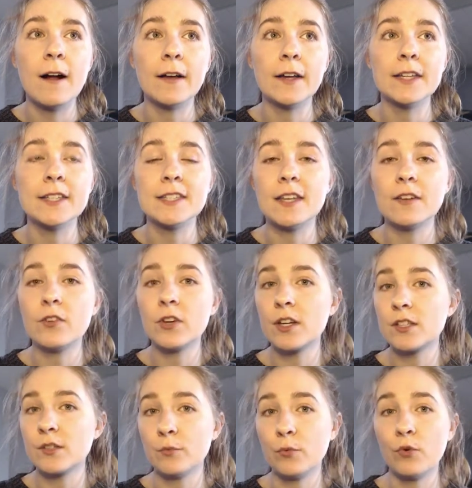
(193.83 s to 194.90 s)
is giving
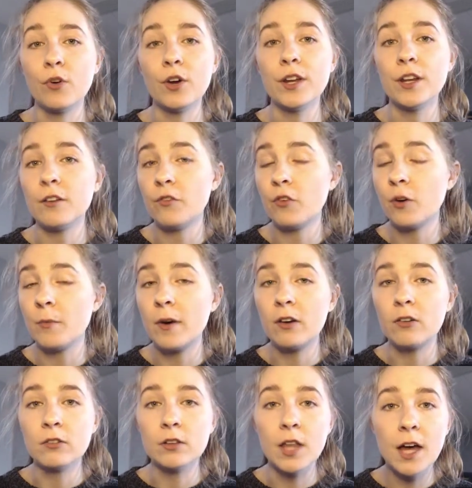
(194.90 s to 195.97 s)
us important info about
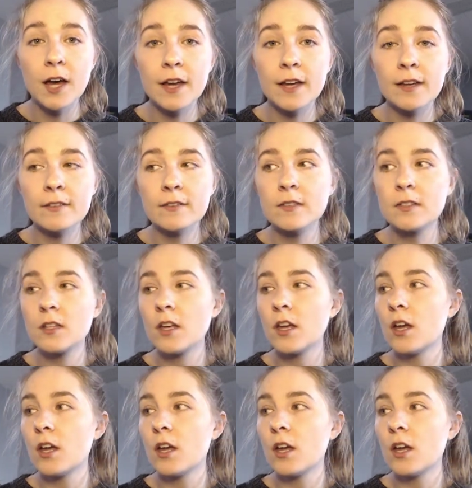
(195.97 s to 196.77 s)
our lives.